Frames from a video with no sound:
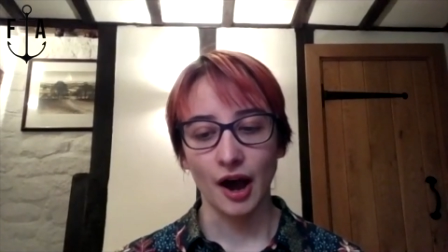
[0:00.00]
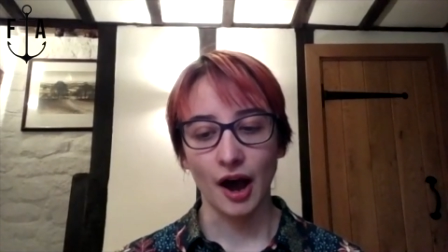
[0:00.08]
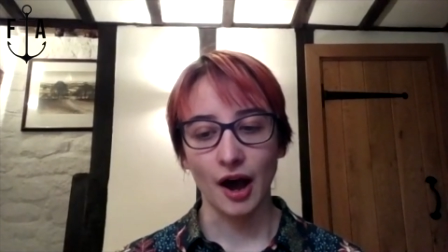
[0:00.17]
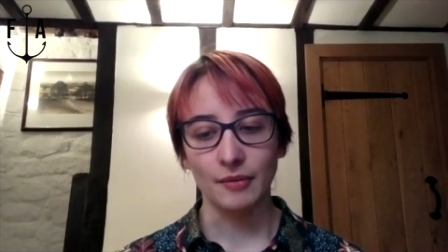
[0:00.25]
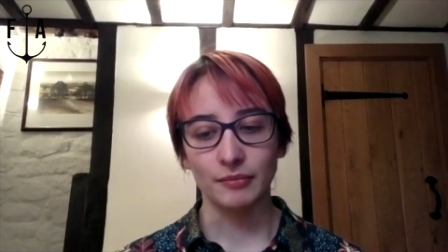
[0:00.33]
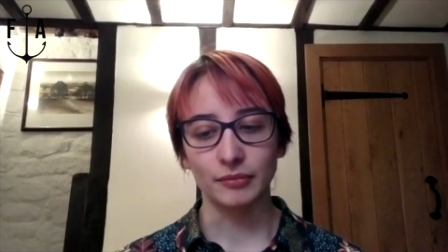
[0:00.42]

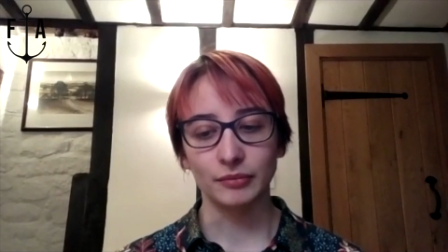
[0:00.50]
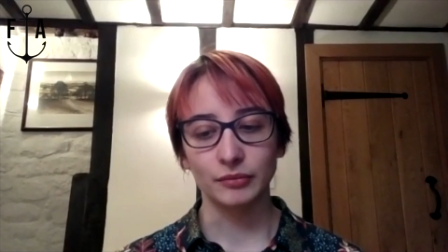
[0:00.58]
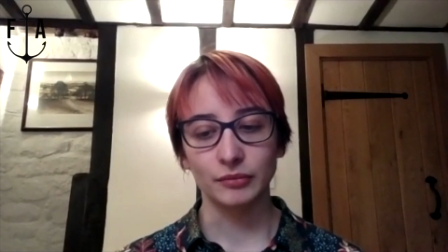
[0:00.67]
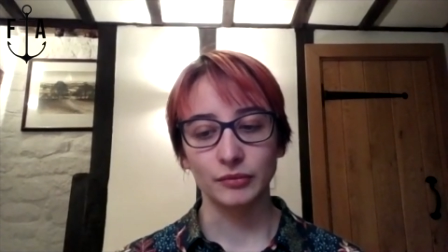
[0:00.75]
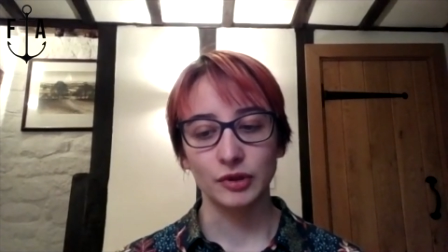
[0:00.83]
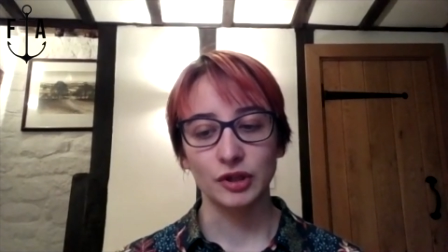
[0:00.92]
Um,
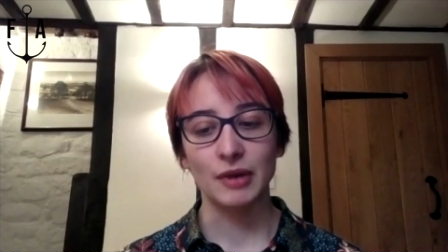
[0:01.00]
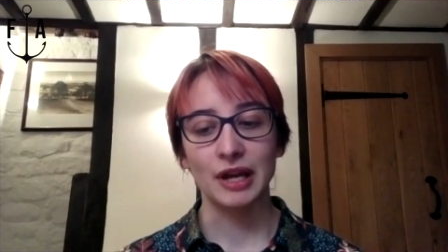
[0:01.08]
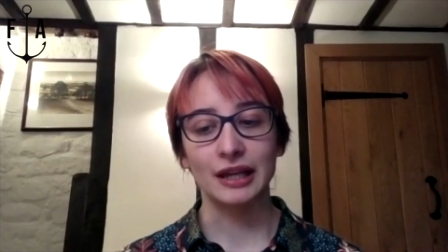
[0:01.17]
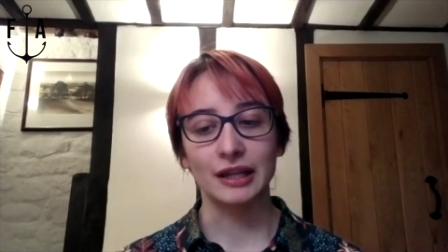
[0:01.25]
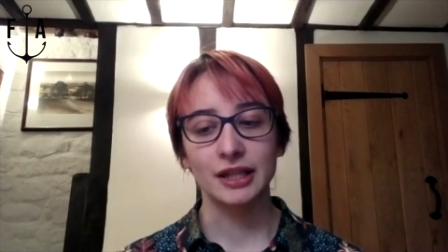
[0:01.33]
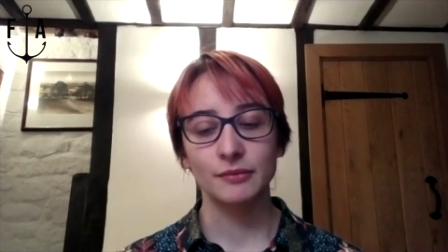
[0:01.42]
so
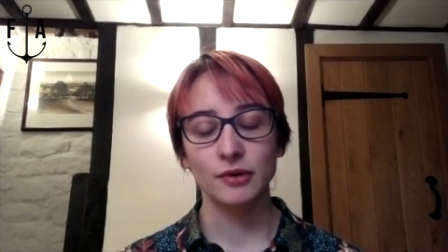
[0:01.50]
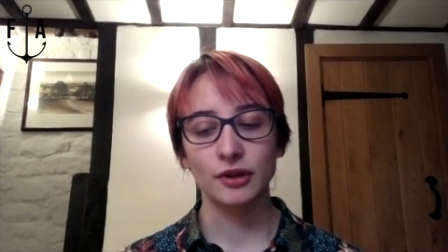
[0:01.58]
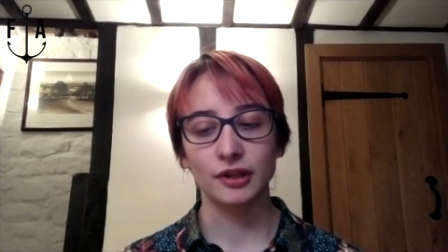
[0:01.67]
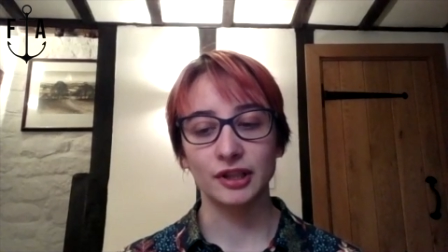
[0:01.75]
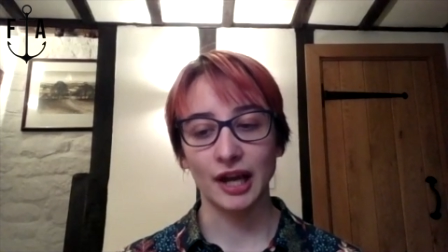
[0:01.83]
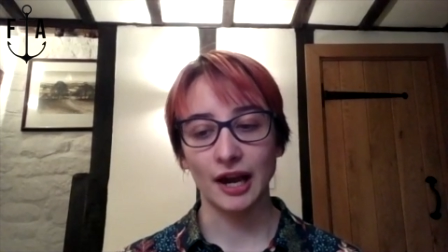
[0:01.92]
make it smoother
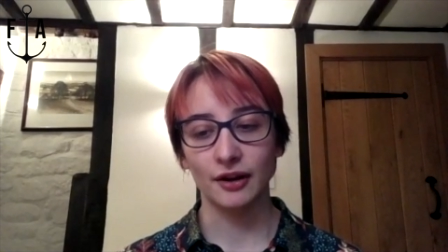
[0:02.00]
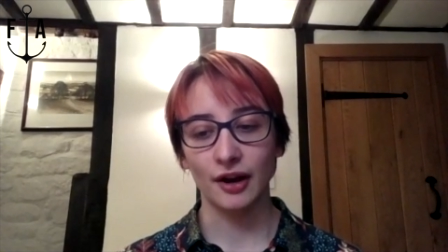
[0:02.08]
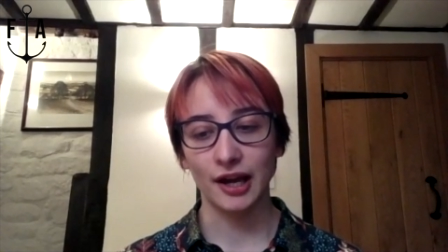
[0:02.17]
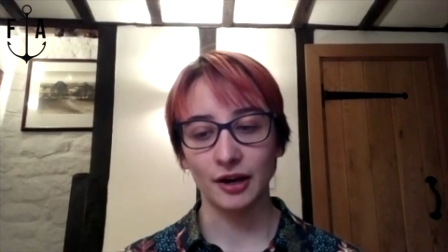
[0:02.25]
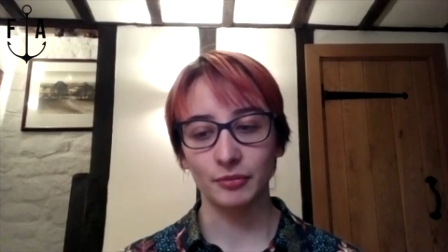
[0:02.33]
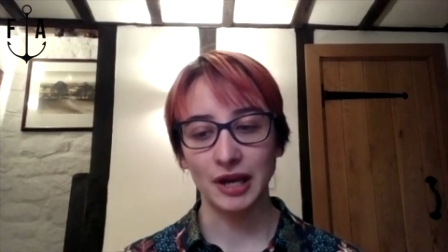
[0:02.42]
to get an
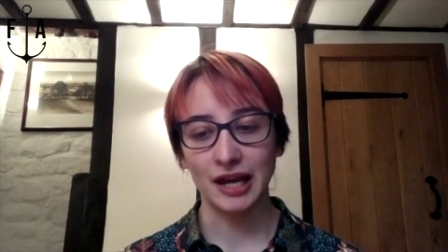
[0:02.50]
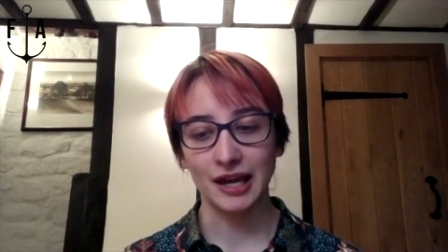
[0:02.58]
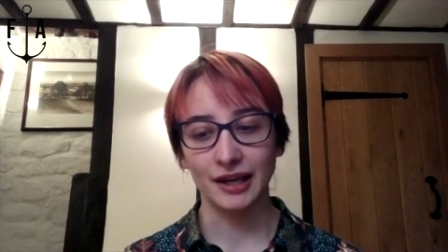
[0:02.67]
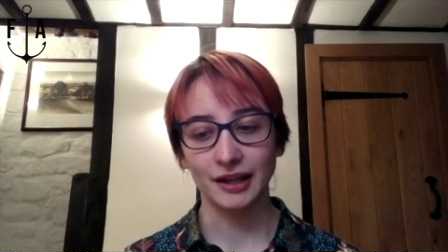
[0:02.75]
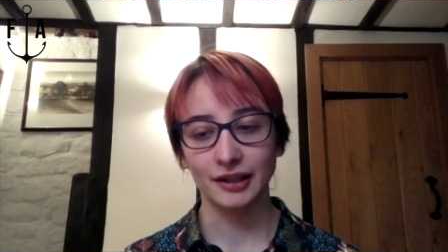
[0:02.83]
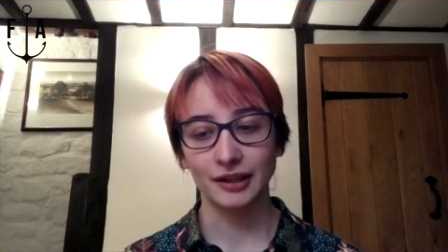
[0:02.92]

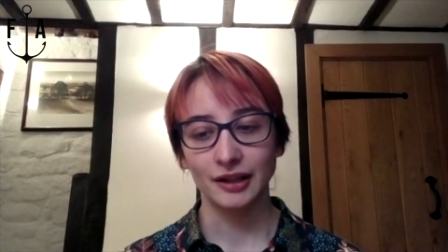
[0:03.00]
ILP